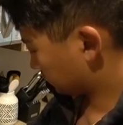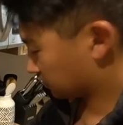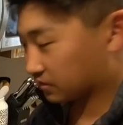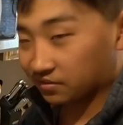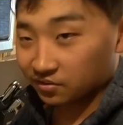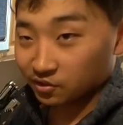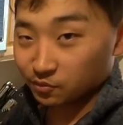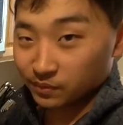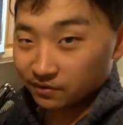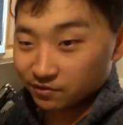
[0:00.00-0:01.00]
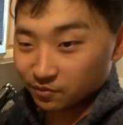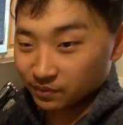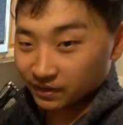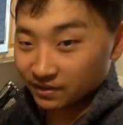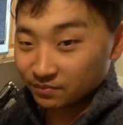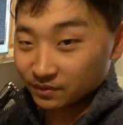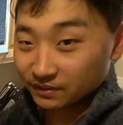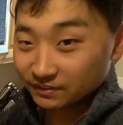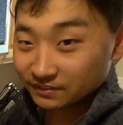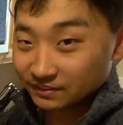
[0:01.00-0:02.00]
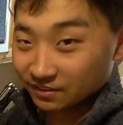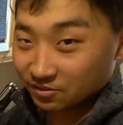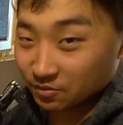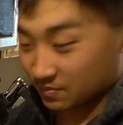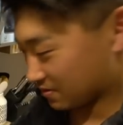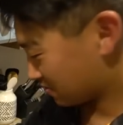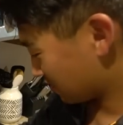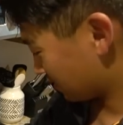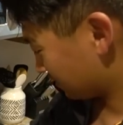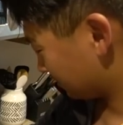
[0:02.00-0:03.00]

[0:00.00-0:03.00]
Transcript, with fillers: she's a little big for the pan, but that's going to be alright.